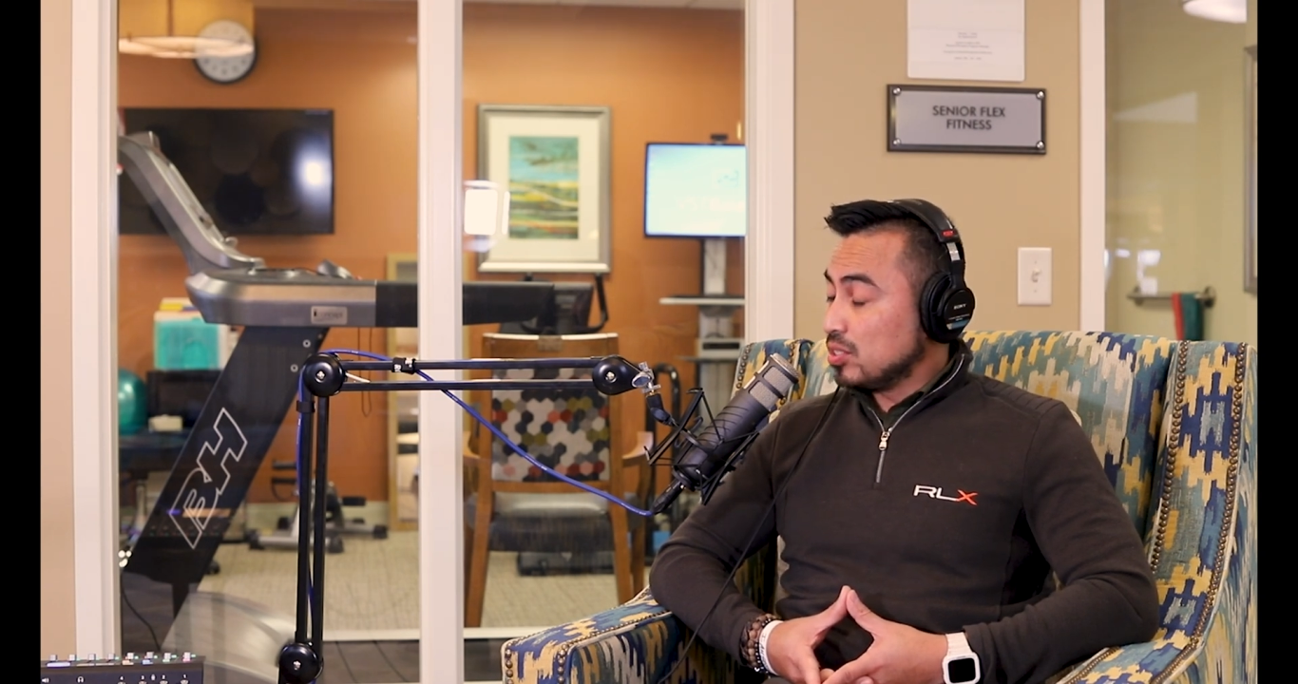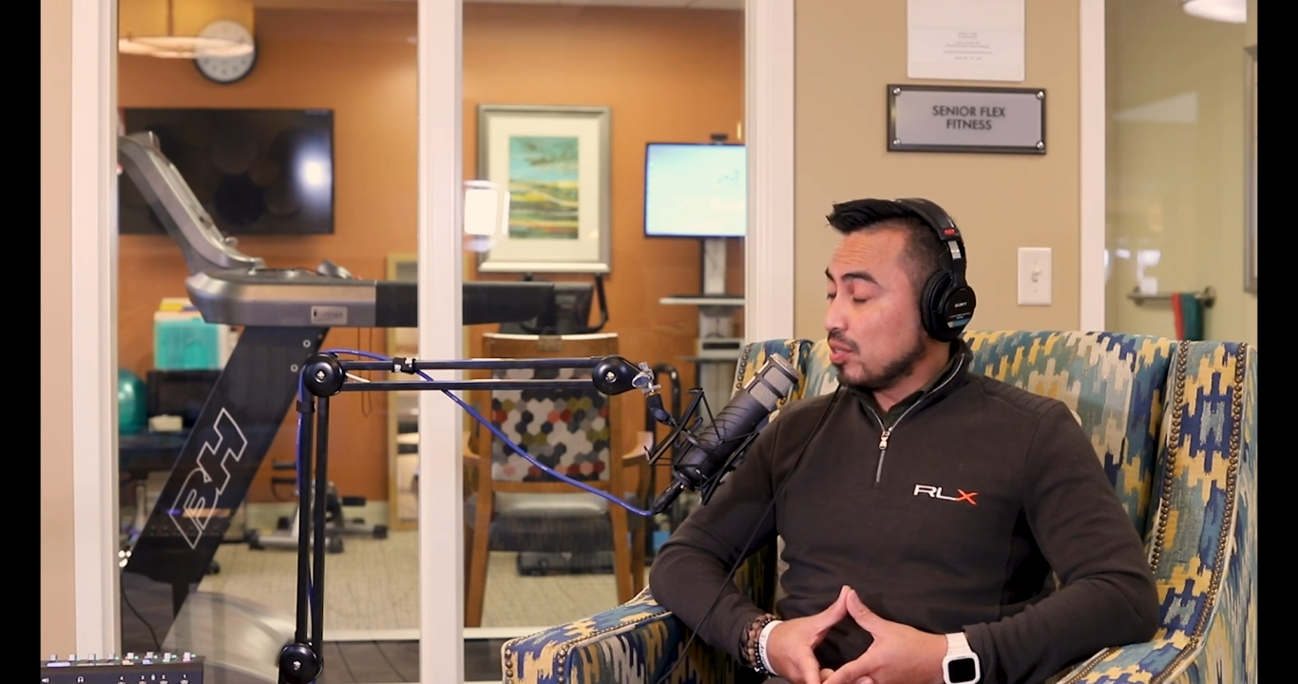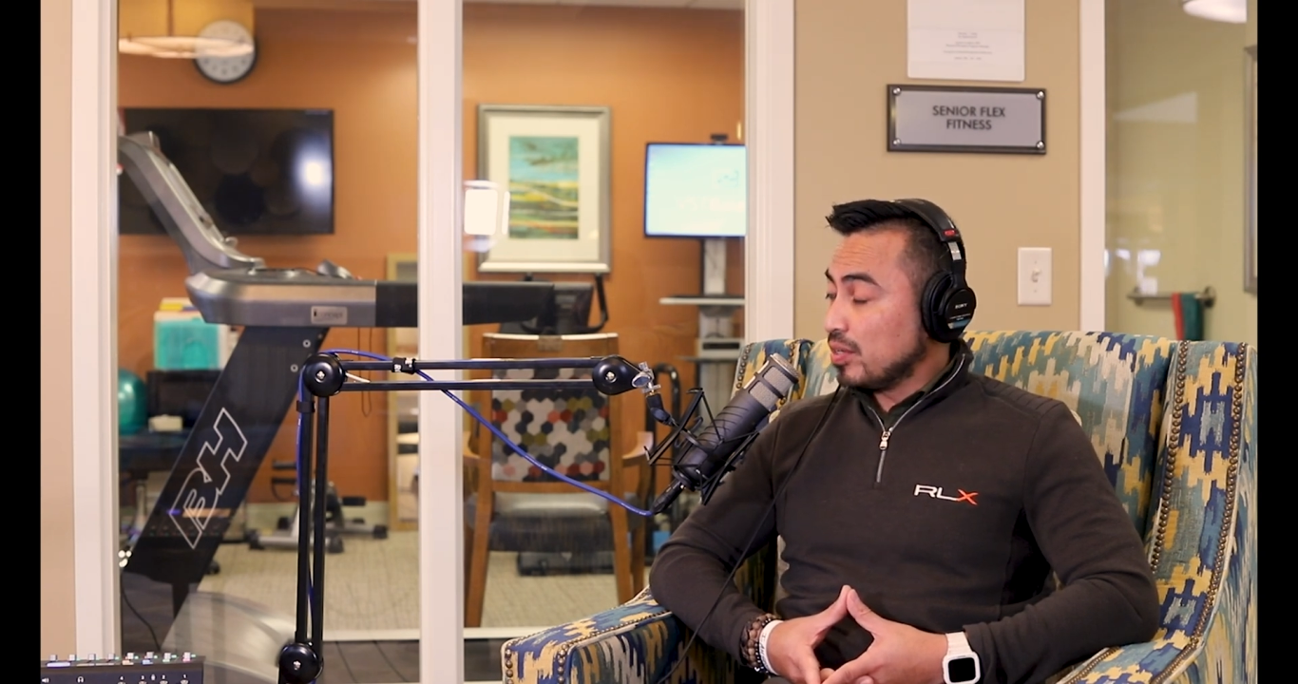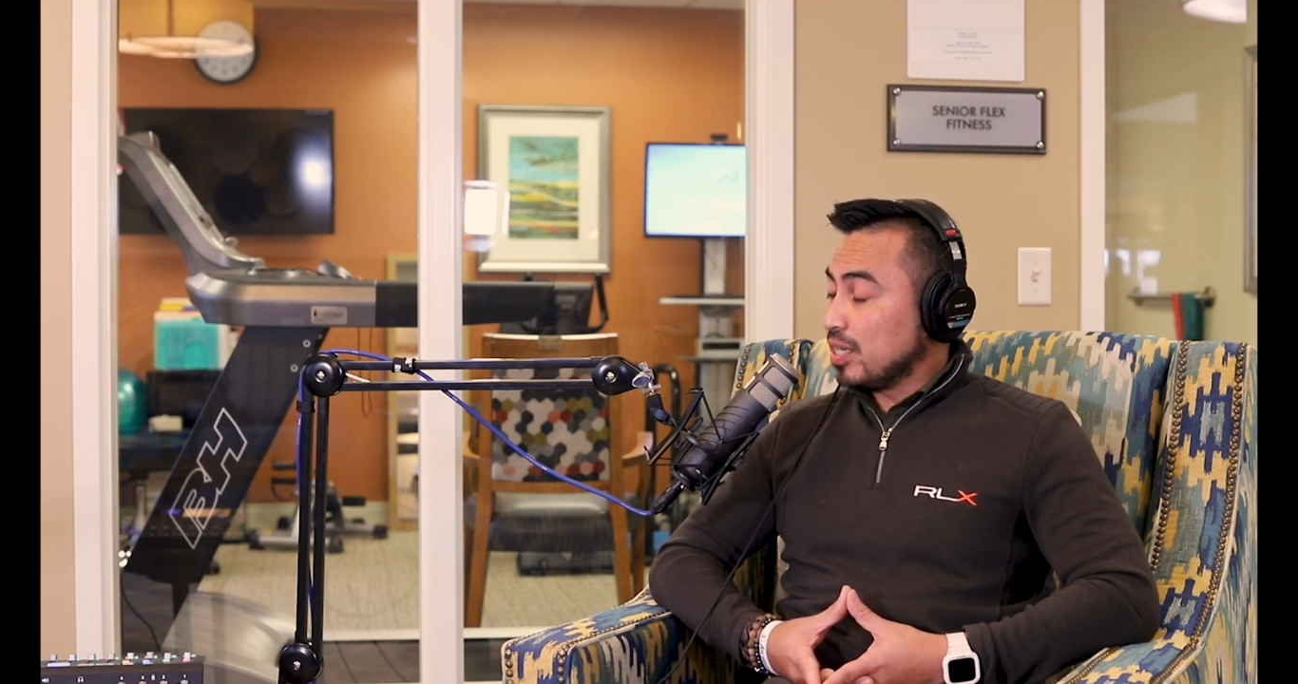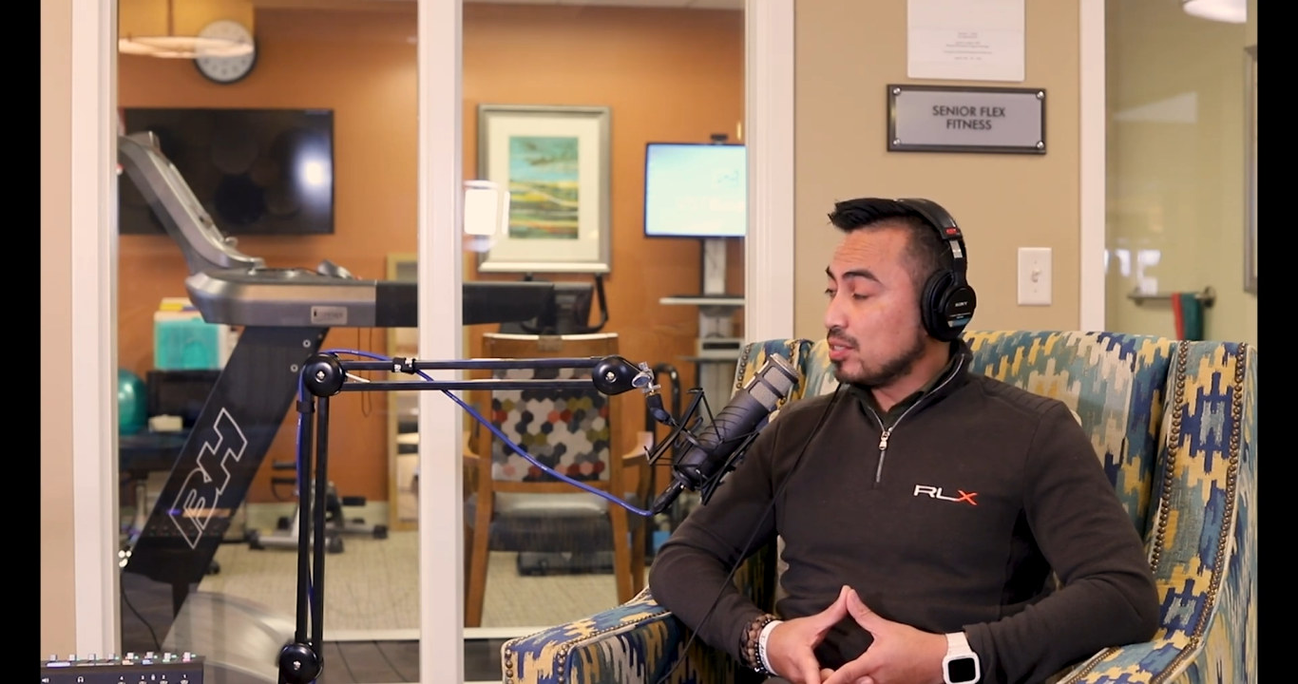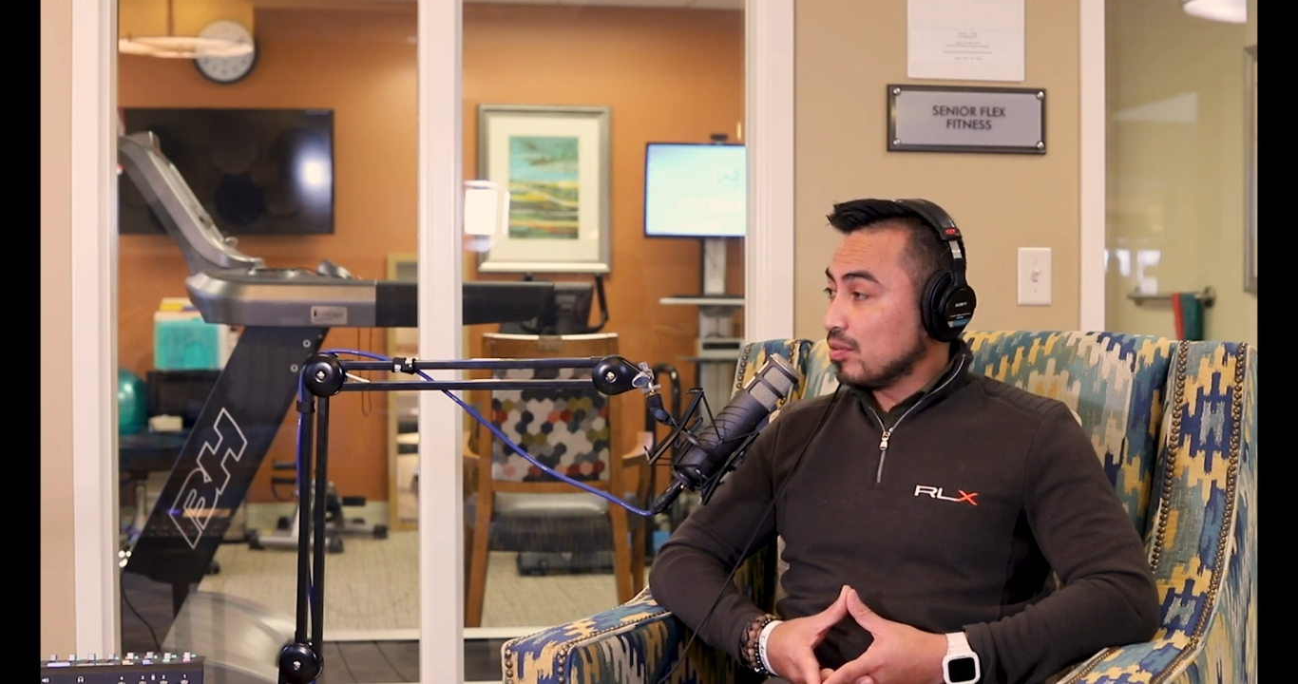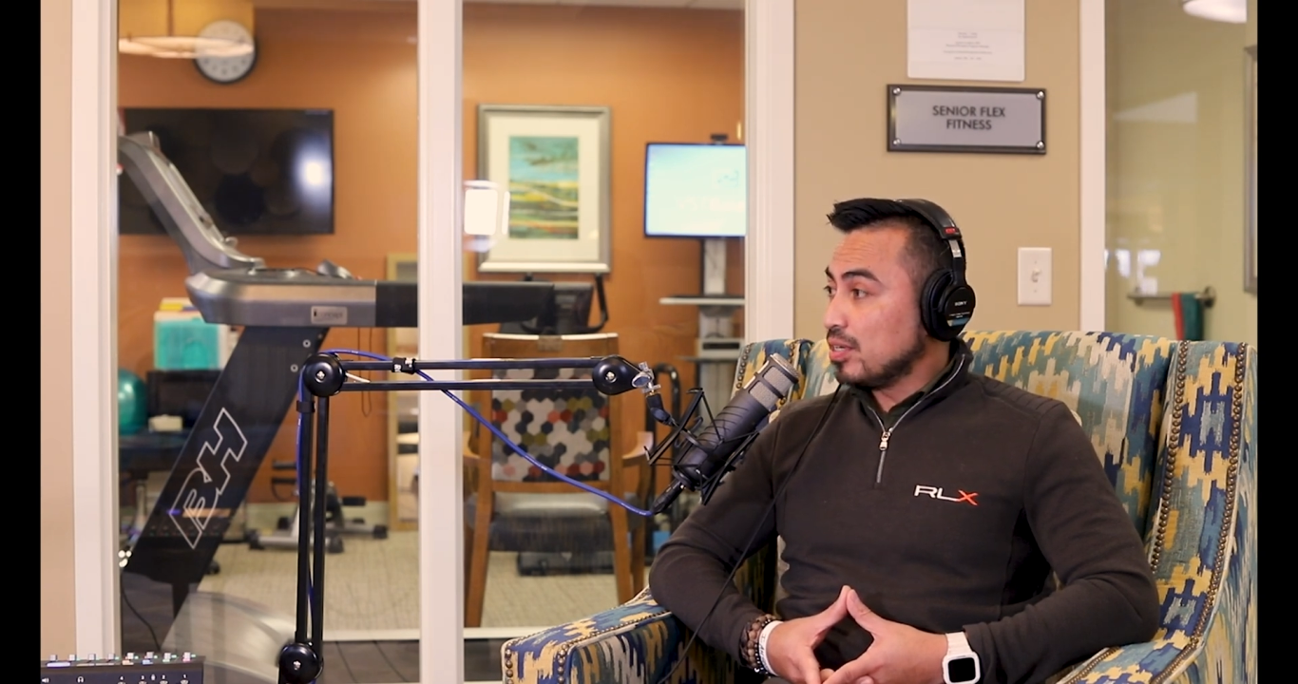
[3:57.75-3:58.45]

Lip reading: geriatric